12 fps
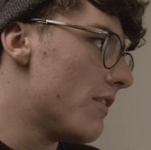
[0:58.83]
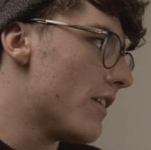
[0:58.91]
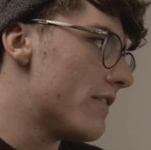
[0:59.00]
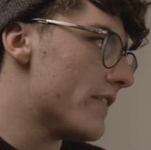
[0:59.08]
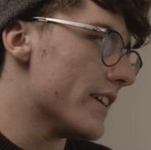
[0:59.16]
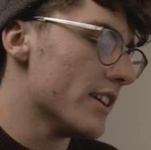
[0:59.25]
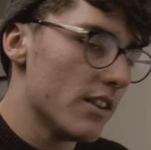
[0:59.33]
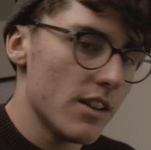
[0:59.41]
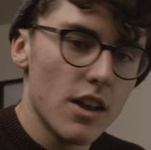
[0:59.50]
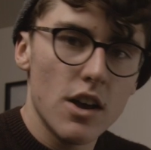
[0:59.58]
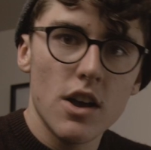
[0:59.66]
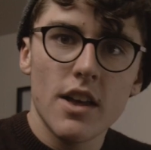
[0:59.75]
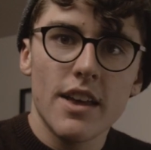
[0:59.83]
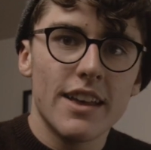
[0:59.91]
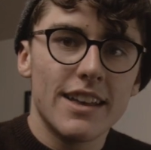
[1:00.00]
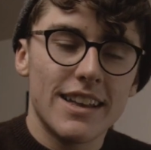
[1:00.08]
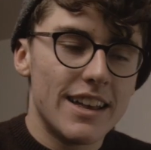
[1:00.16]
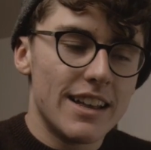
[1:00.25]
of a feel
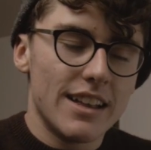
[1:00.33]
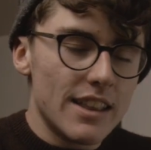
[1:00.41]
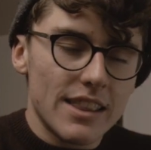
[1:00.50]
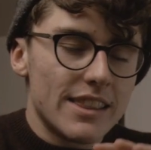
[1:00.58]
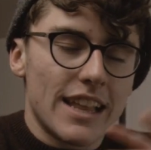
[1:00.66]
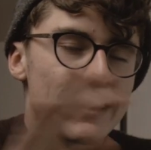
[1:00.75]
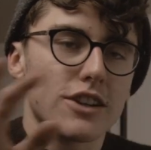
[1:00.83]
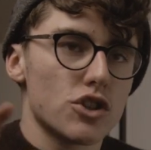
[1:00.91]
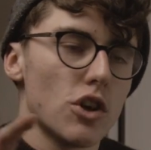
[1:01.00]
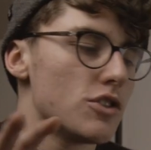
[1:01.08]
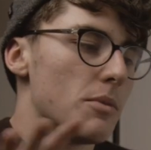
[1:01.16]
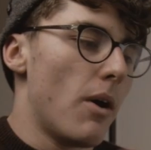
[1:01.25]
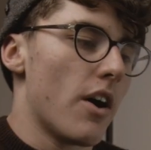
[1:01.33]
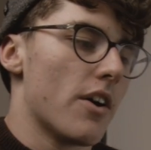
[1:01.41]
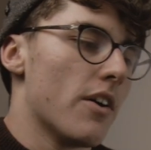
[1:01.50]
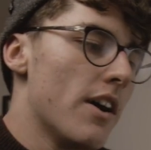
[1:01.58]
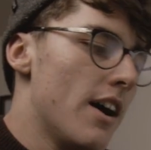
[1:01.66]
like there's no tomorrow.